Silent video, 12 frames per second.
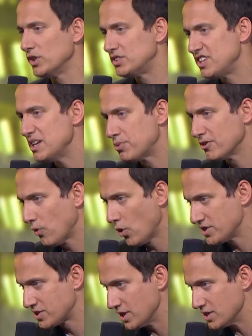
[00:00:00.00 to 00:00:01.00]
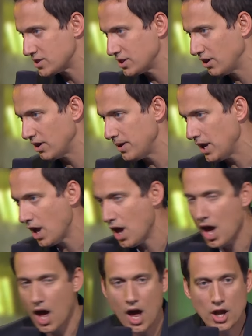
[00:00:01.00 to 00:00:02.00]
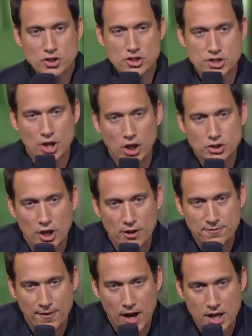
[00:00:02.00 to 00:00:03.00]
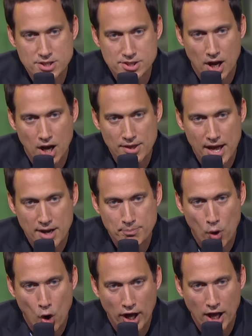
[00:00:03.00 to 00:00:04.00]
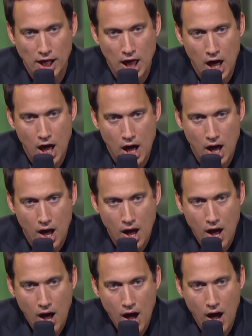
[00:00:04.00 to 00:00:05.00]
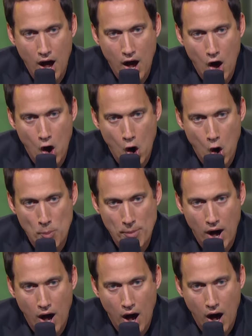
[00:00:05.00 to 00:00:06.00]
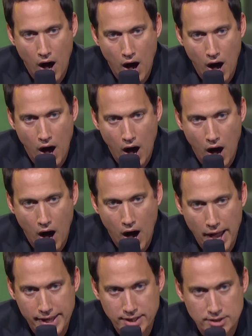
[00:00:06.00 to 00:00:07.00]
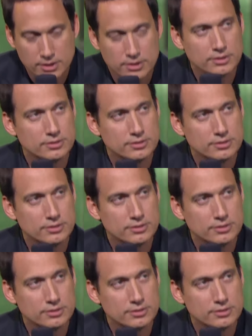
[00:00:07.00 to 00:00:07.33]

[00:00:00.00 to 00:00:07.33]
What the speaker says: with deeper voices. You know what I mean? Such a face on that boiler. Oh my.